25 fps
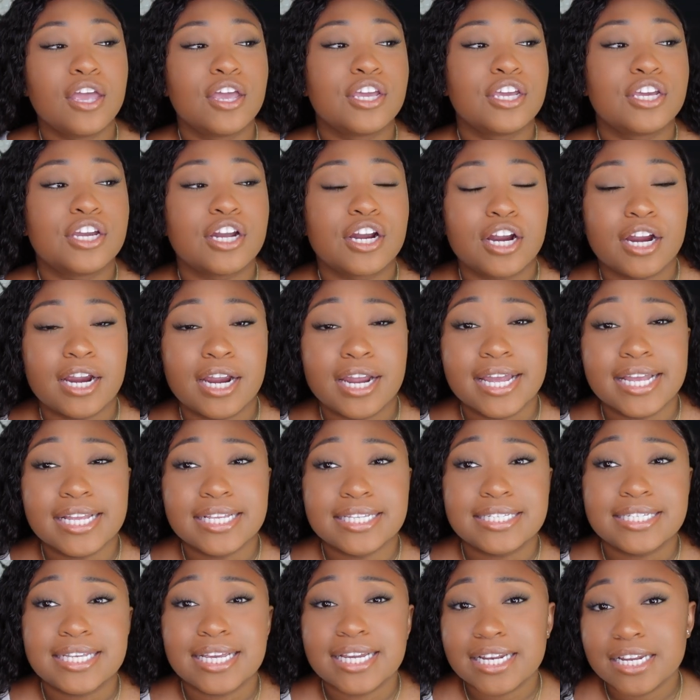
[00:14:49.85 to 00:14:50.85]
your
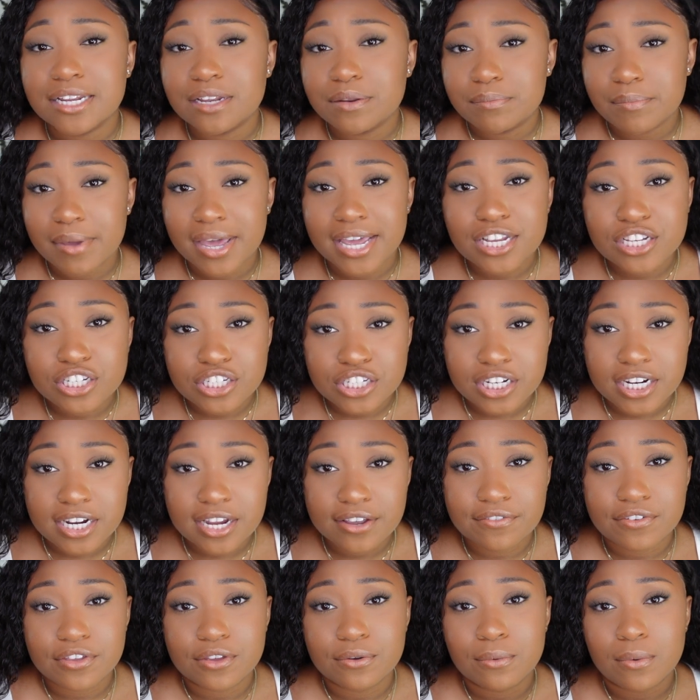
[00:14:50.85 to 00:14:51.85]
intended major,
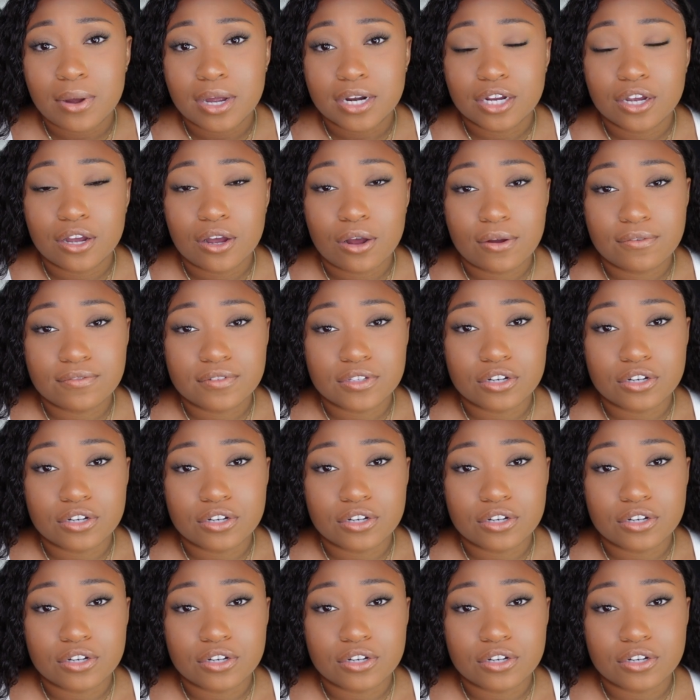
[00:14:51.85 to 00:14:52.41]
if you want to go off